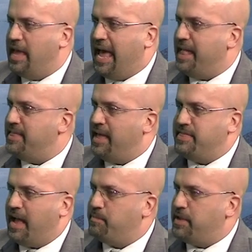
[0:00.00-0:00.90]

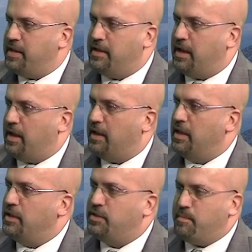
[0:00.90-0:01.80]
and not be
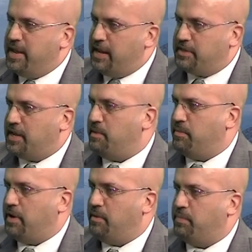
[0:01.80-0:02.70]
demeaning to
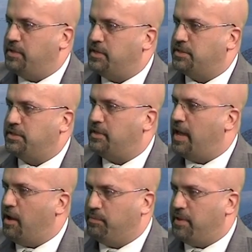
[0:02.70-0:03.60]
anybody, but just
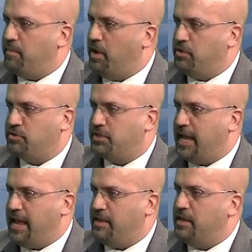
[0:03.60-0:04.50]
help them
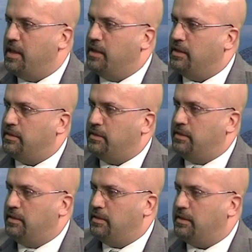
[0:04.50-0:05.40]
understand
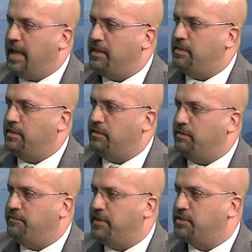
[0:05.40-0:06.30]
that
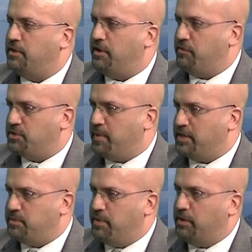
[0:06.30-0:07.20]
fiscal
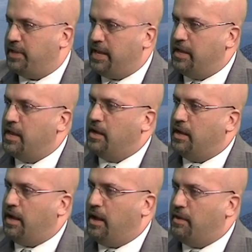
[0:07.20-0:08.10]
responsibility
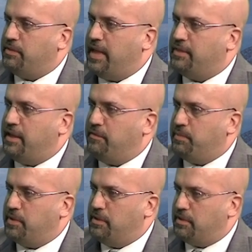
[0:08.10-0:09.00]
that they've
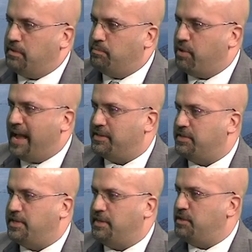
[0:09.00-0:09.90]
been
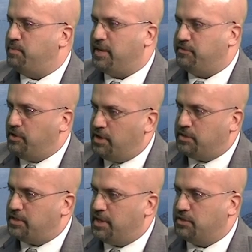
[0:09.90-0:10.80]
practicing these past few
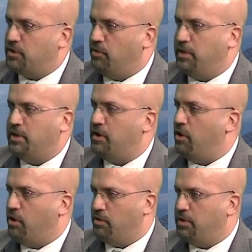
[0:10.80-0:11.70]
years is only going to
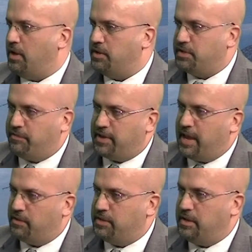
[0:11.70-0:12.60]
hurt Suffolk
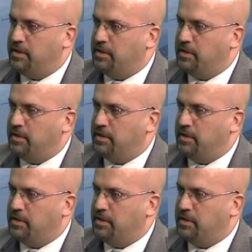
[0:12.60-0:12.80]
County.